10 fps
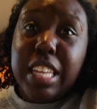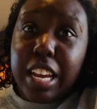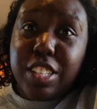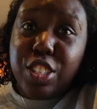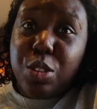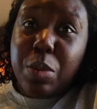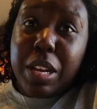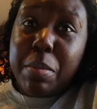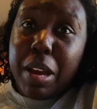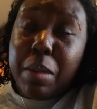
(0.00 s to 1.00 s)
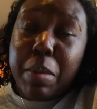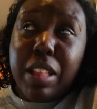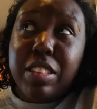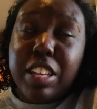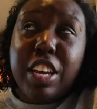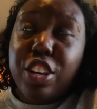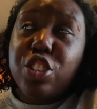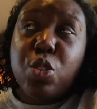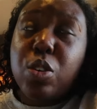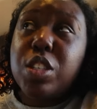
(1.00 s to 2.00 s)
yes, you wait about a month to get your
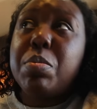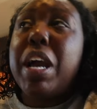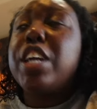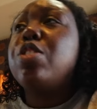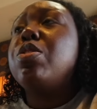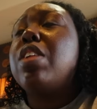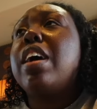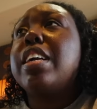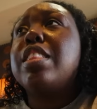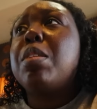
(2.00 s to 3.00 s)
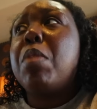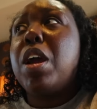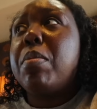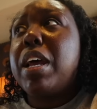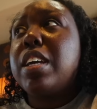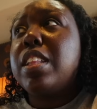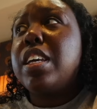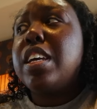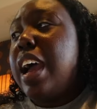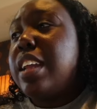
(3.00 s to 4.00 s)
scores back. You do not get them
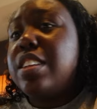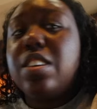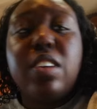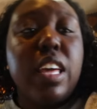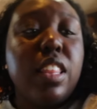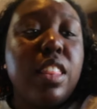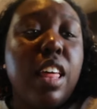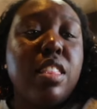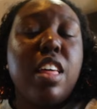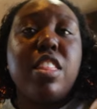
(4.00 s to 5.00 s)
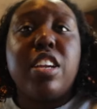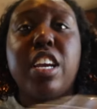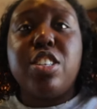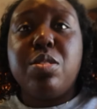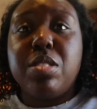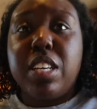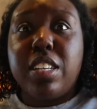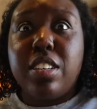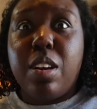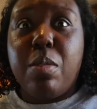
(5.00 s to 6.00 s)
automatically. I had to tell Caitlin that the other day and she was like,
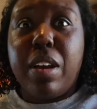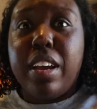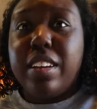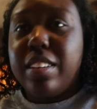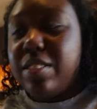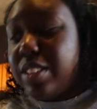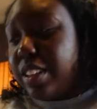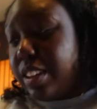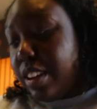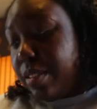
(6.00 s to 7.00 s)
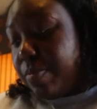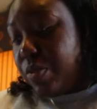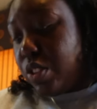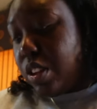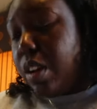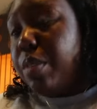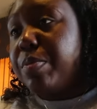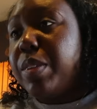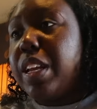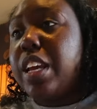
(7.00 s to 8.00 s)
no way. I was like, yeah. So
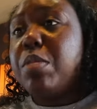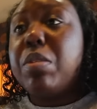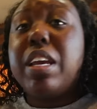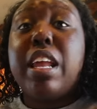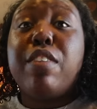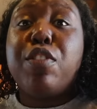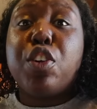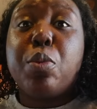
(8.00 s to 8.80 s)
it ain't for the